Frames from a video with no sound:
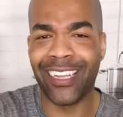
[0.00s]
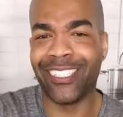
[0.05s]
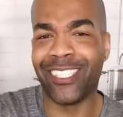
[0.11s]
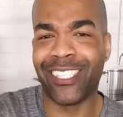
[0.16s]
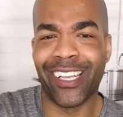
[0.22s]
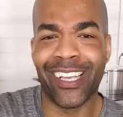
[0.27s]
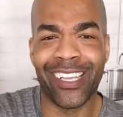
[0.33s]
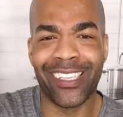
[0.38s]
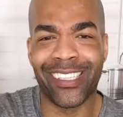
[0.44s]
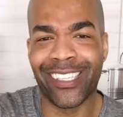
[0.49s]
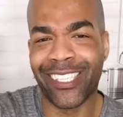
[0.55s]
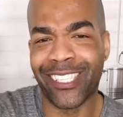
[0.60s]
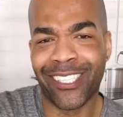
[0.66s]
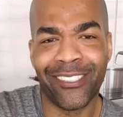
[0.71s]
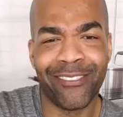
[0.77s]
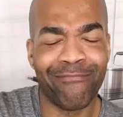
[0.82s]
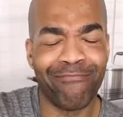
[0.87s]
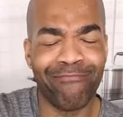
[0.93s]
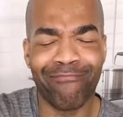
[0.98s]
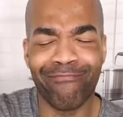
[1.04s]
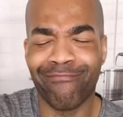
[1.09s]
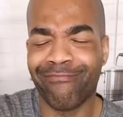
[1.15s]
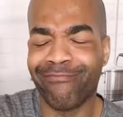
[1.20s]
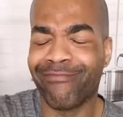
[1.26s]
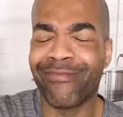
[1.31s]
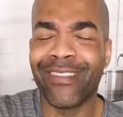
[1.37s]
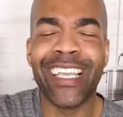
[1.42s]
just,
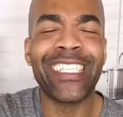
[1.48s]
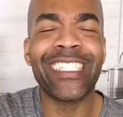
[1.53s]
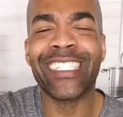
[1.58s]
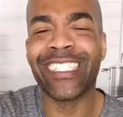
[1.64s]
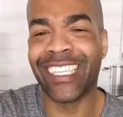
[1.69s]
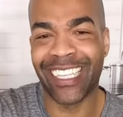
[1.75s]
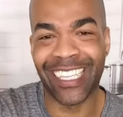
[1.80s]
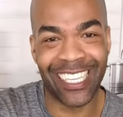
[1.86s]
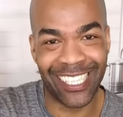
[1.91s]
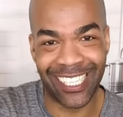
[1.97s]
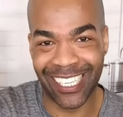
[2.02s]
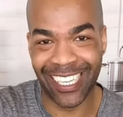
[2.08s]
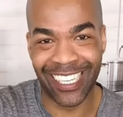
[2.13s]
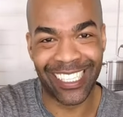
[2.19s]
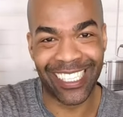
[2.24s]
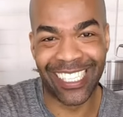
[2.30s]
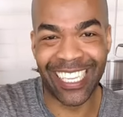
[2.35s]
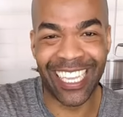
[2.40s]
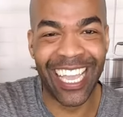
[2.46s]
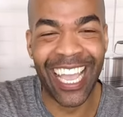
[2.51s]
it's delicious.